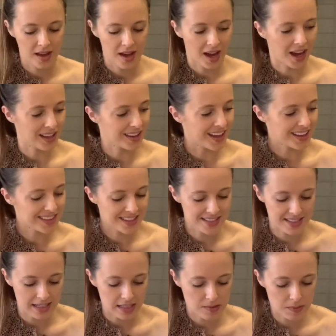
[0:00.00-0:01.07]
I like these
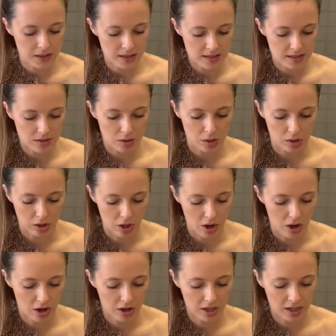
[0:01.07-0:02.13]
dates because they're
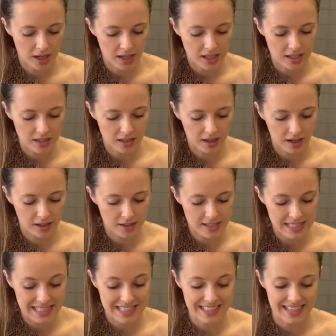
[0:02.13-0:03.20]
long and I can kind of
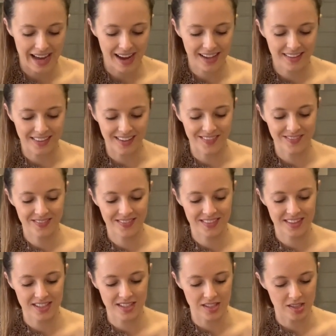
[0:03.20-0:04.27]
stack them.
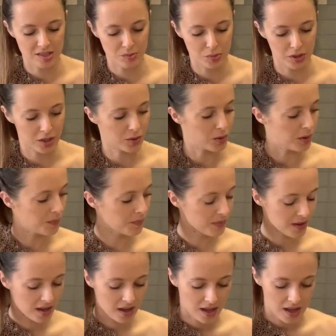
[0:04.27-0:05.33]
This looks pretty cool.
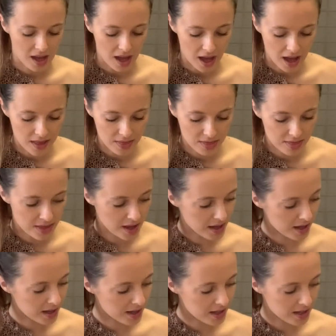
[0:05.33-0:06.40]
And
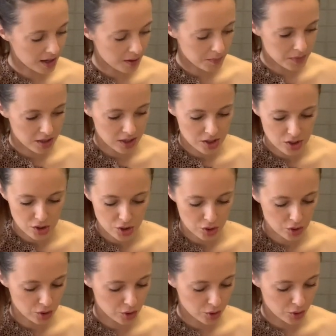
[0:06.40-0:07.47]
then I'm gonna
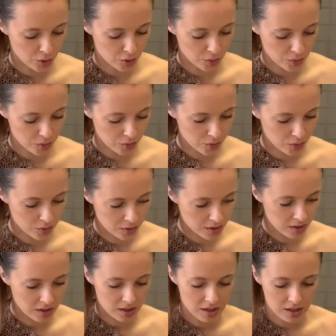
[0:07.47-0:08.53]
do
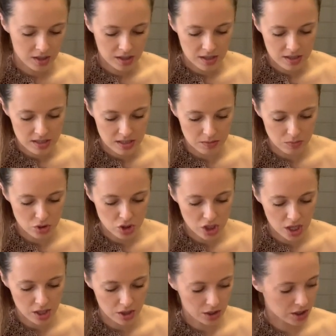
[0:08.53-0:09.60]
some
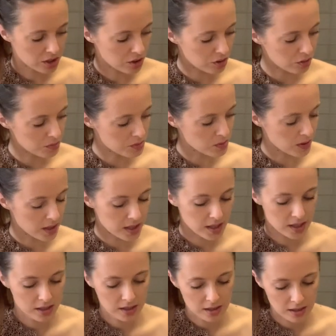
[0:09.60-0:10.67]
cheddar cubes right
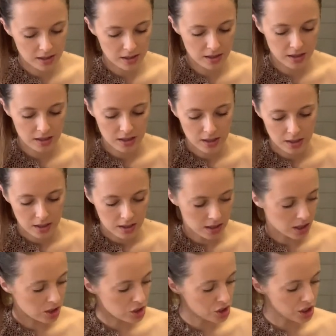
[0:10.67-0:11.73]
here,
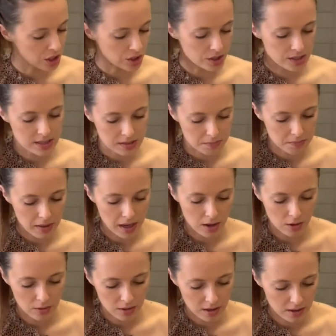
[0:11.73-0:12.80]
a generous
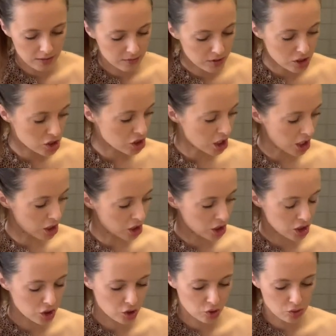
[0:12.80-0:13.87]
amount of cheddar
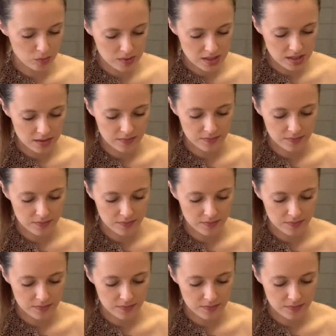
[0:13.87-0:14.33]
cubes.